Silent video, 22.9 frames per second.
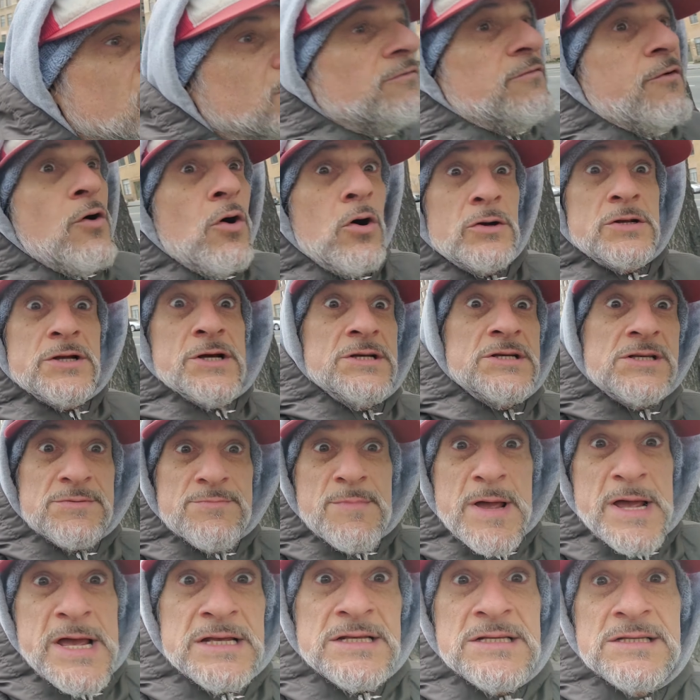for
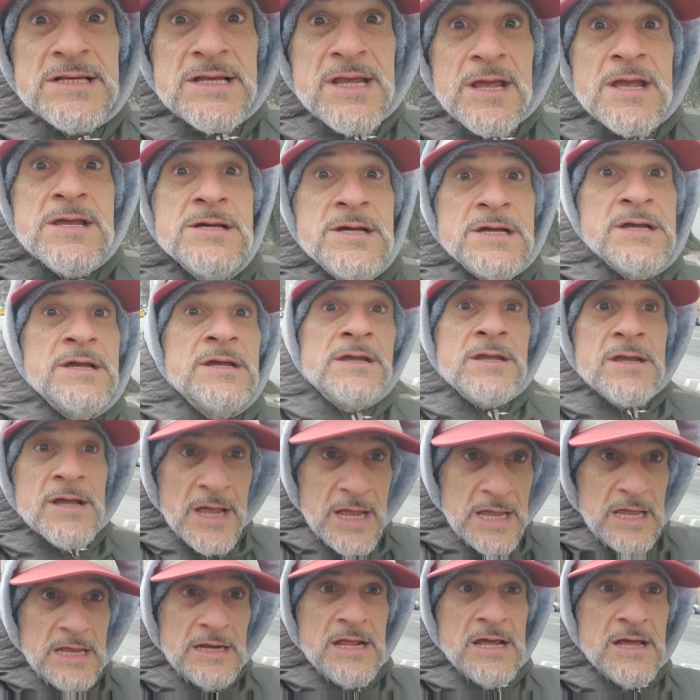dismissing
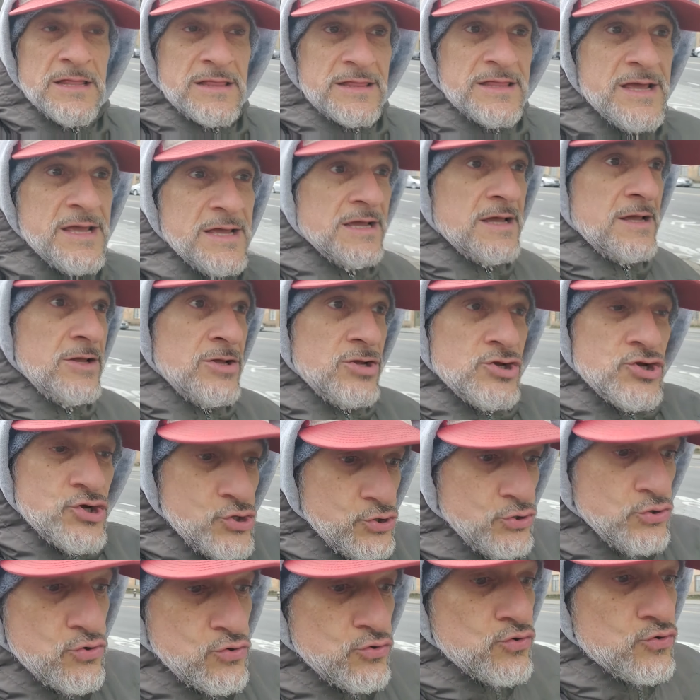anything
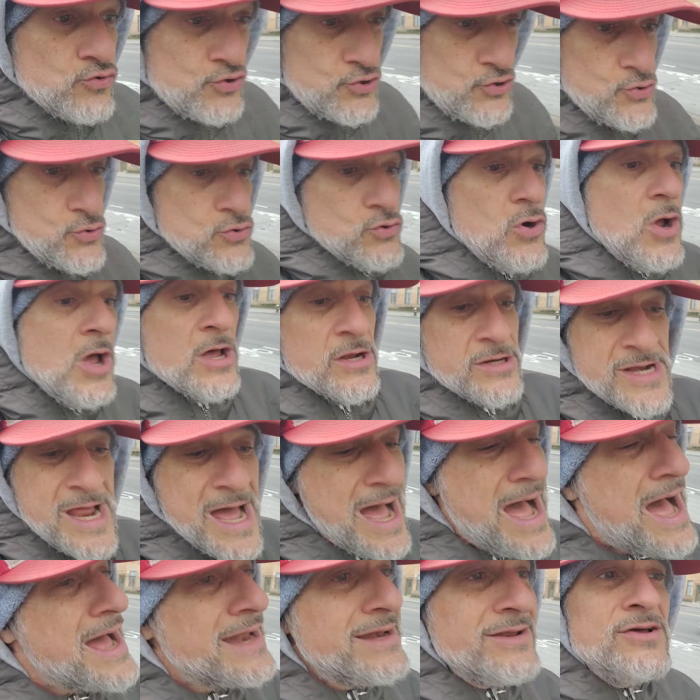you do
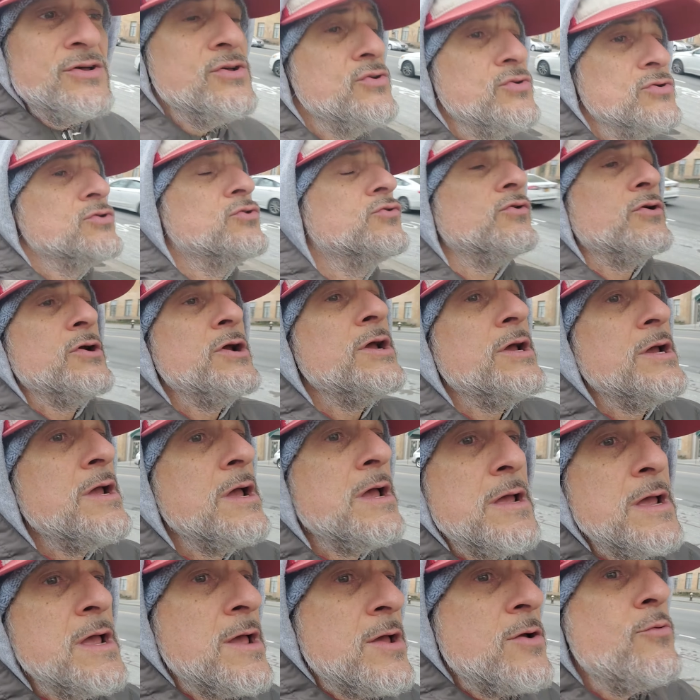not
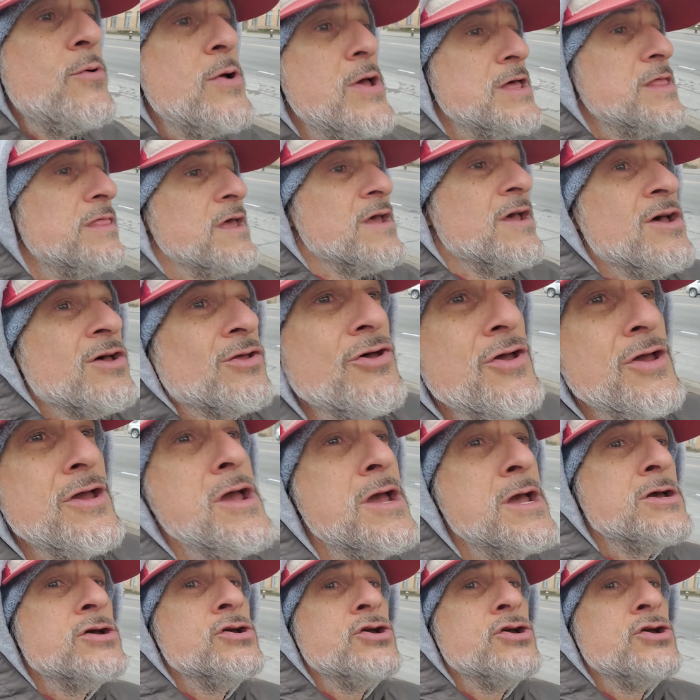agree with. Thank